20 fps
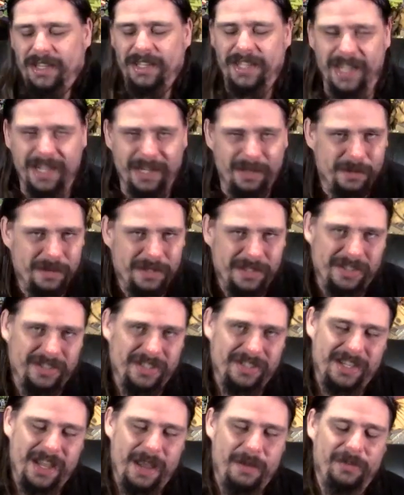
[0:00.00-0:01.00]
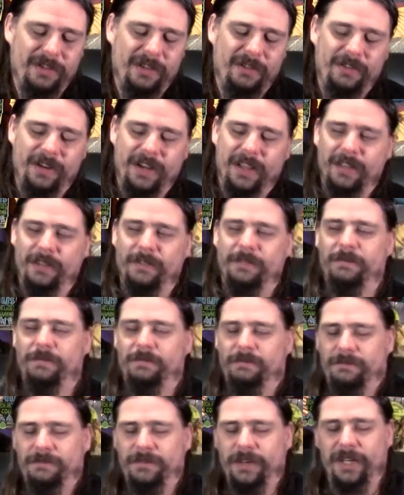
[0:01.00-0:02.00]
in the end, it was just the same as every other
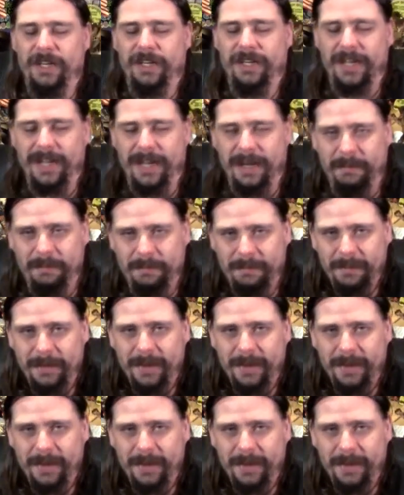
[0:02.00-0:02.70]
friggin' game.